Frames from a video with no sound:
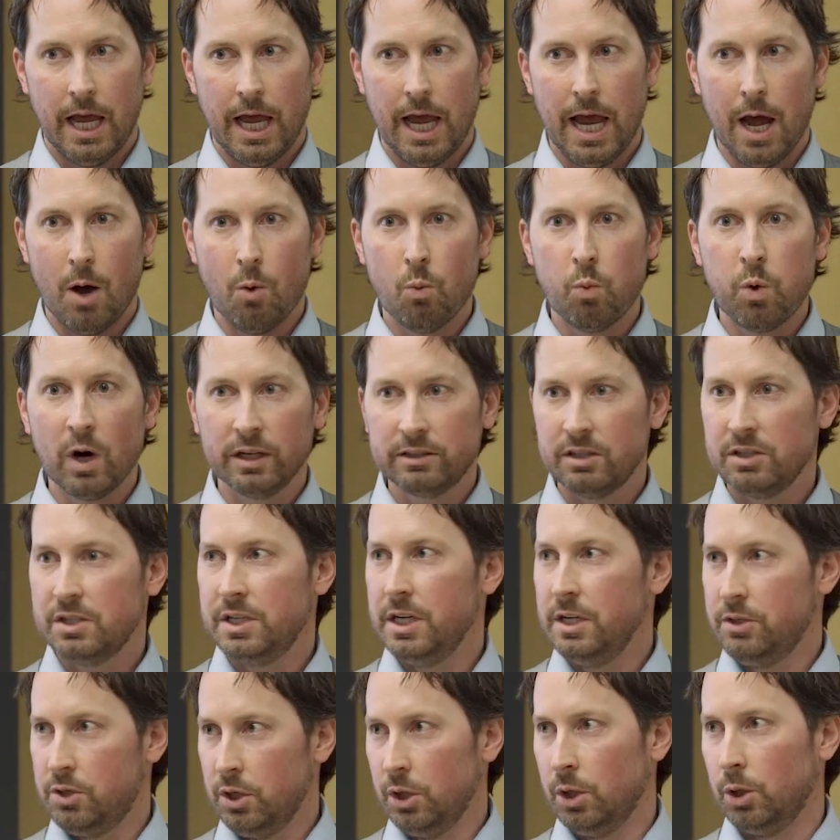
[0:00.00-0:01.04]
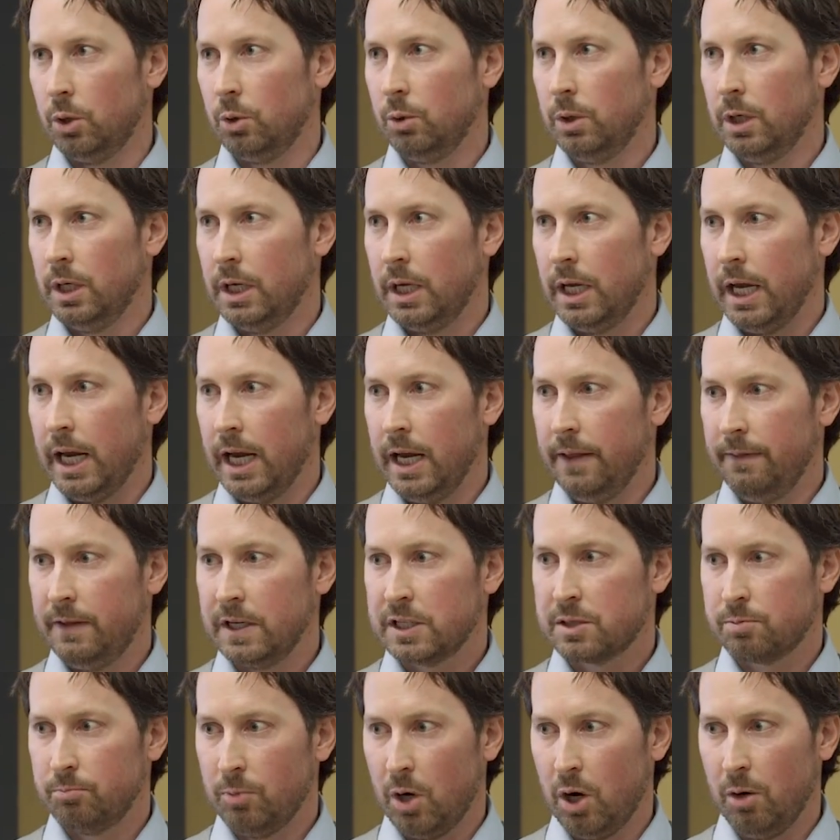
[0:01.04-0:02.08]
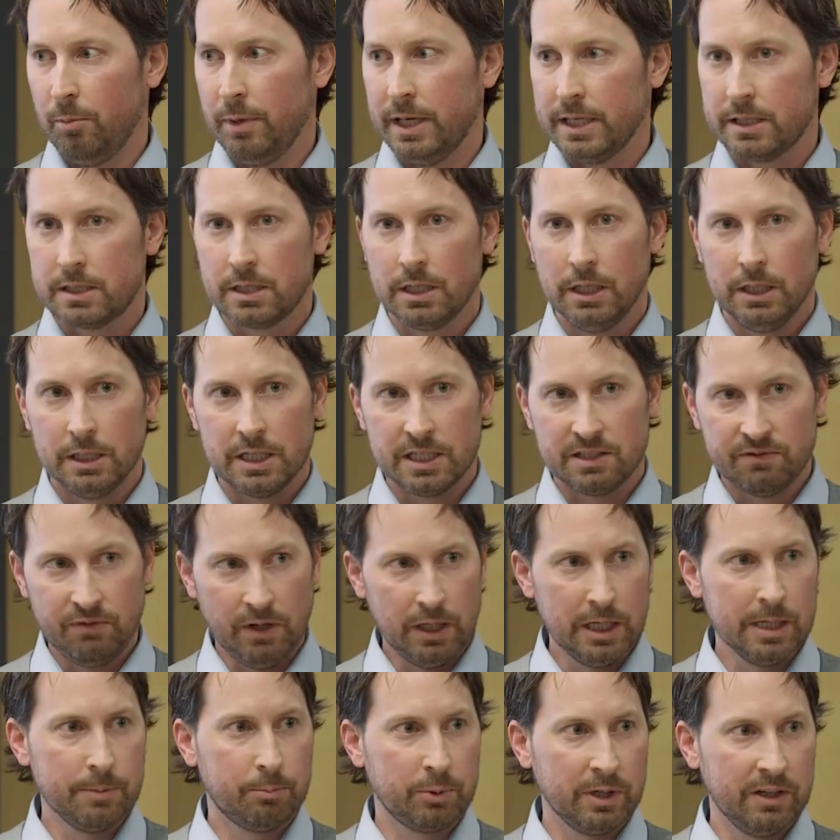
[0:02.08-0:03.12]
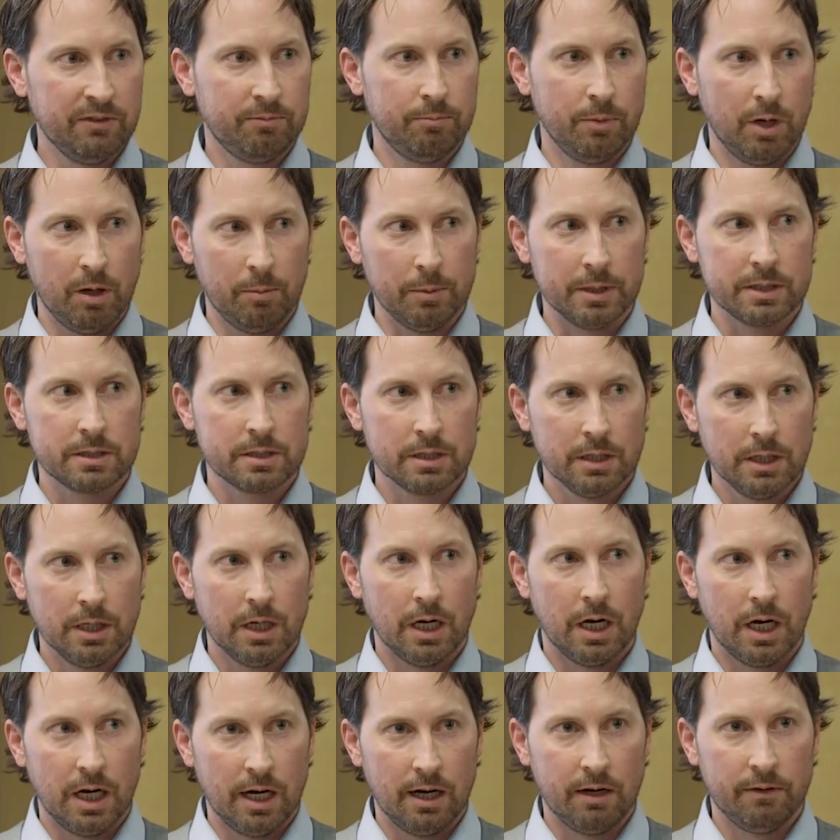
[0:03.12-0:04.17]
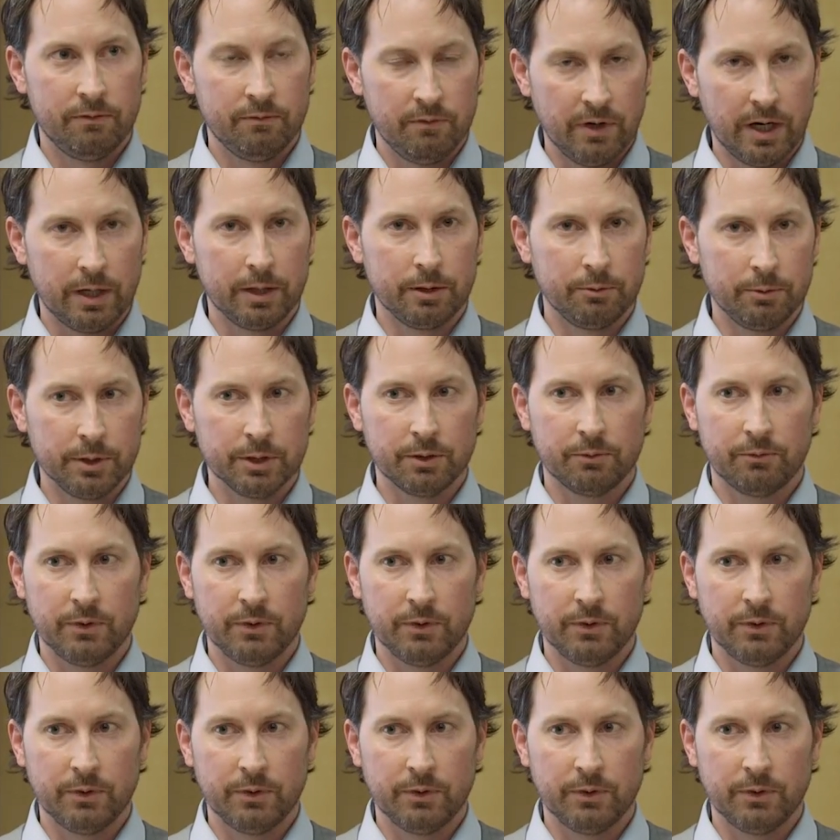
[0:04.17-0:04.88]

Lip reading: And what does he do in this moment, this very brief moment of very real